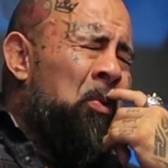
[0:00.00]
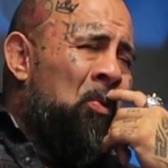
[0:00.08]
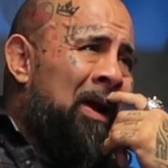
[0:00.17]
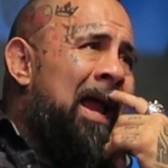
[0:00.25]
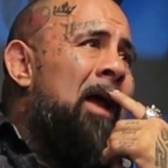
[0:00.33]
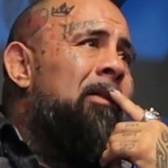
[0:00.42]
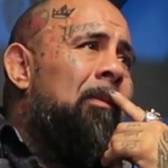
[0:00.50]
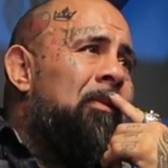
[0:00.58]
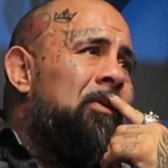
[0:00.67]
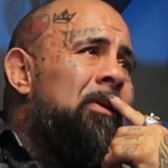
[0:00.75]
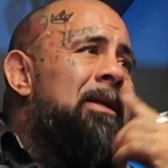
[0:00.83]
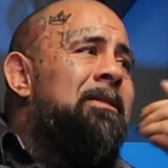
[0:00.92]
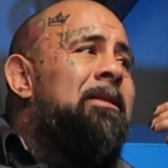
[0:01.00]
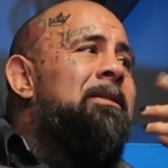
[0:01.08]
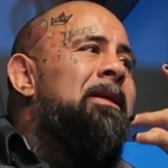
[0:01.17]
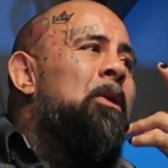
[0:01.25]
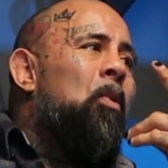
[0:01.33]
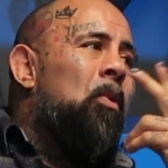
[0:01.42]
when I had the opportunities to
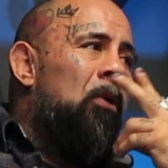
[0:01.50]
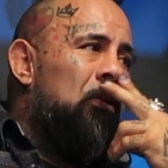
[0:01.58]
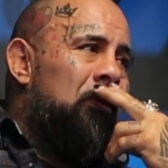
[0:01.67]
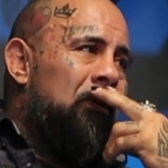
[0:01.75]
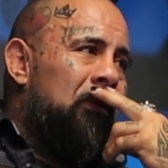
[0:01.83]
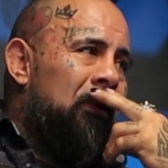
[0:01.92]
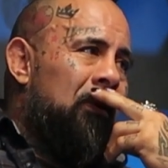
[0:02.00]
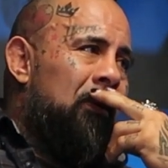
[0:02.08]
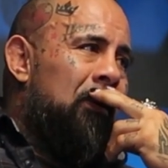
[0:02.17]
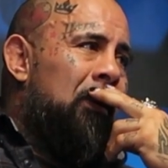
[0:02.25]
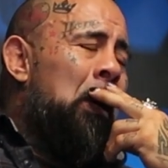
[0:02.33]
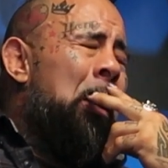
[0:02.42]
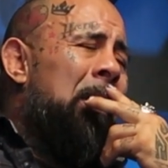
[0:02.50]
see the world. Mm-hmm.